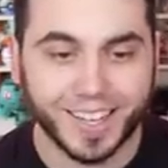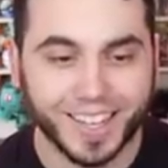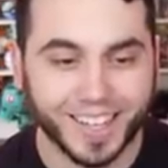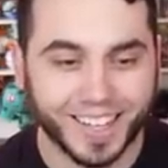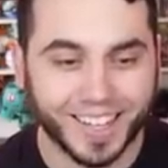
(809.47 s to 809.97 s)

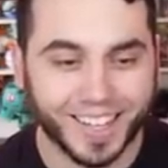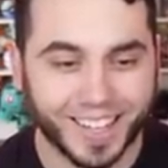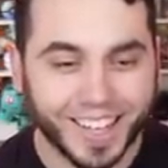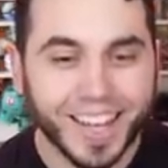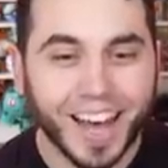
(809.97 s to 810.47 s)

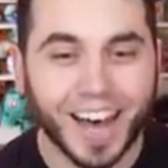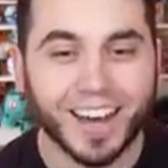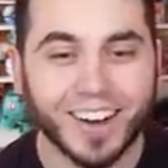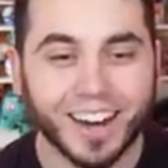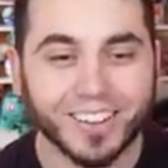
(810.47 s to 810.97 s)

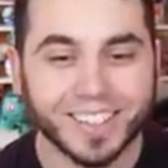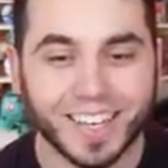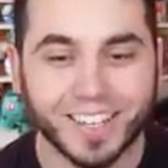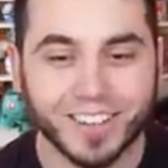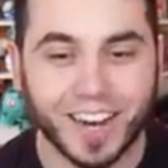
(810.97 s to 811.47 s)
I, I was
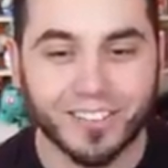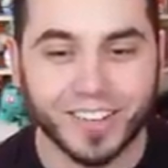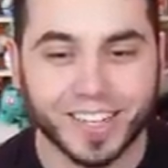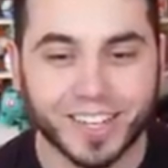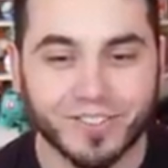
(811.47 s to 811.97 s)
like, you gotta
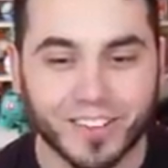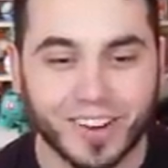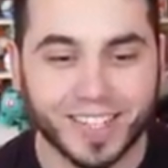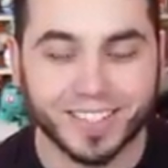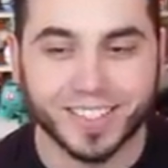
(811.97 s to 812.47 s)
be kidding me.
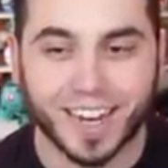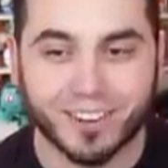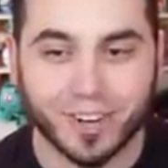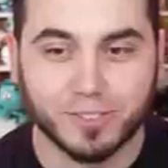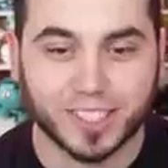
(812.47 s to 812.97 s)
My dude's
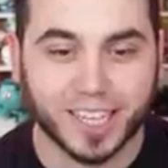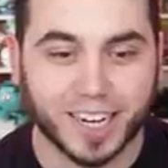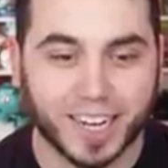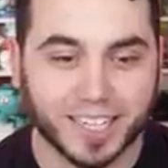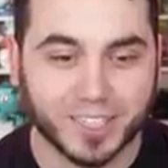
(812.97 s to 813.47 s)
got rough skin
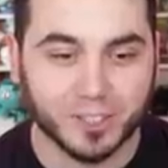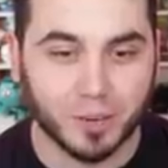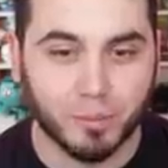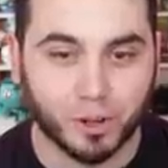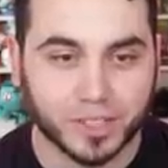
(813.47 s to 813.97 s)
and I just use
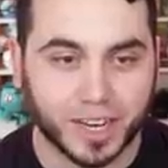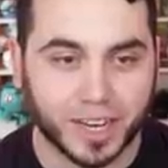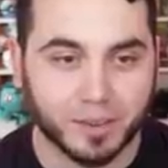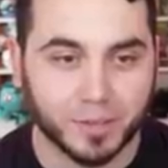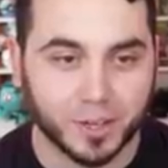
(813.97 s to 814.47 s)
a
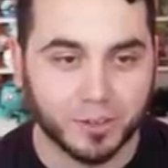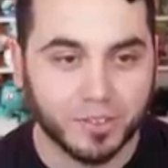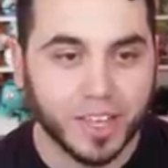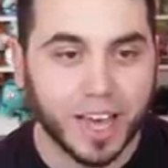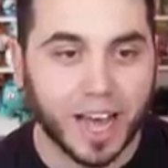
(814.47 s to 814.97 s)
multi-hit move.
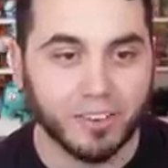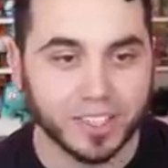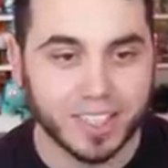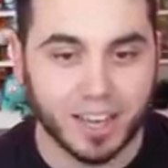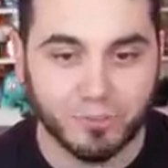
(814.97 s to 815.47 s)
How
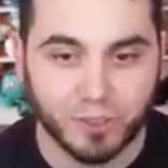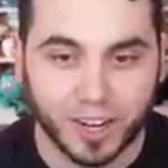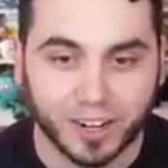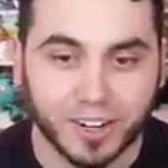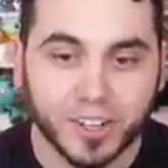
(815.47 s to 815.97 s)
is that
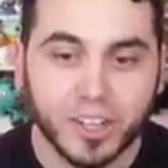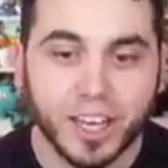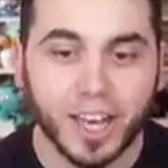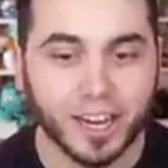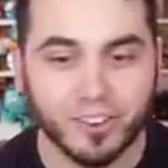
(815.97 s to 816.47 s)
fair?
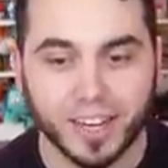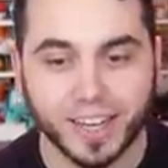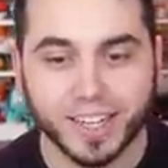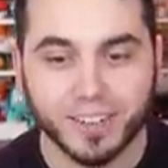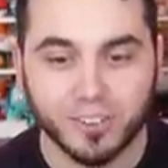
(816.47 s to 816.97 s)

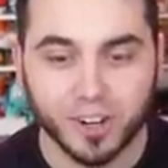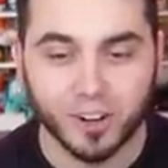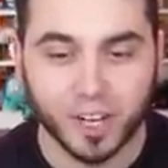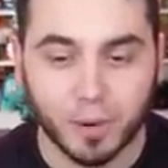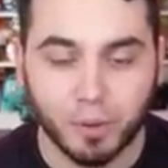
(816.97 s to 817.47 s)
Anyway, we're
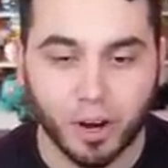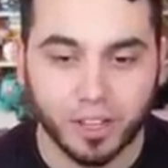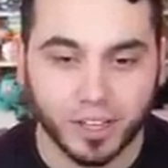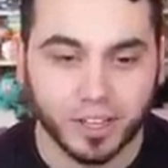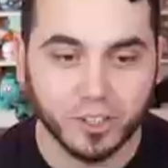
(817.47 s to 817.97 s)
okay.
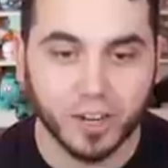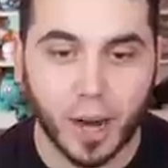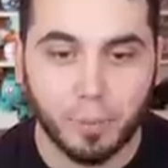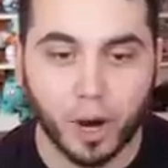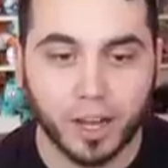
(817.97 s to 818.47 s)
Paula, you're
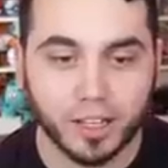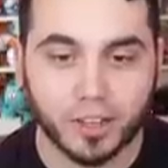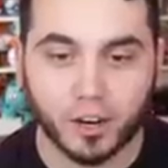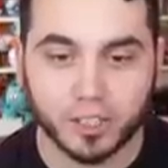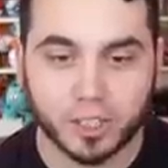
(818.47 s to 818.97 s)
not Paula
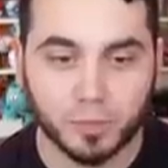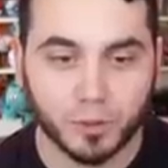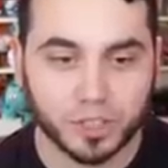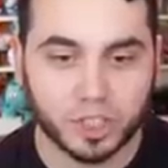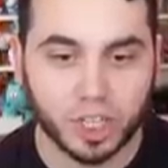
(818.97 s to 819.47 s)
though. It's
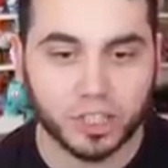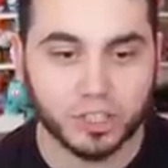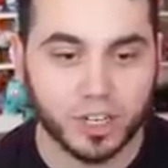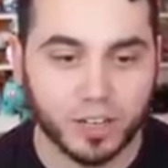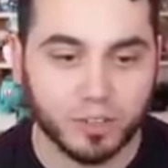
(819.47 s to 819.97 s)
supposed to change
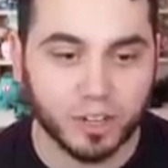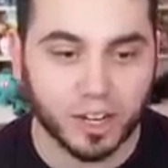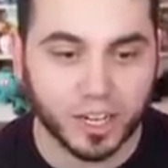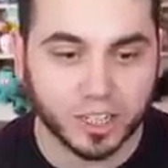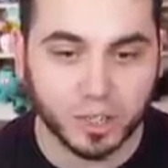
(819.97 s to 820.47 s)
your name. You're
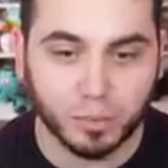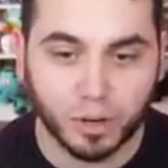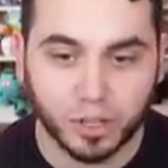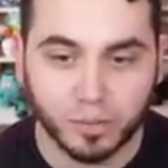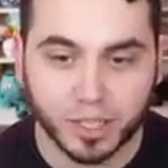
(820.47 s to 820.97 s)
not actually
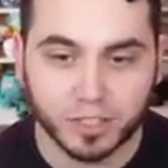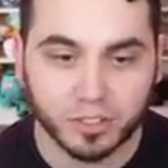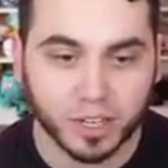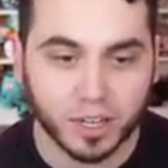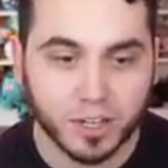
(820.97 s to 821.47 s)
Paula, but that's
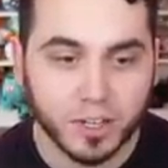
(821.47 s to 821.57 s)
okay.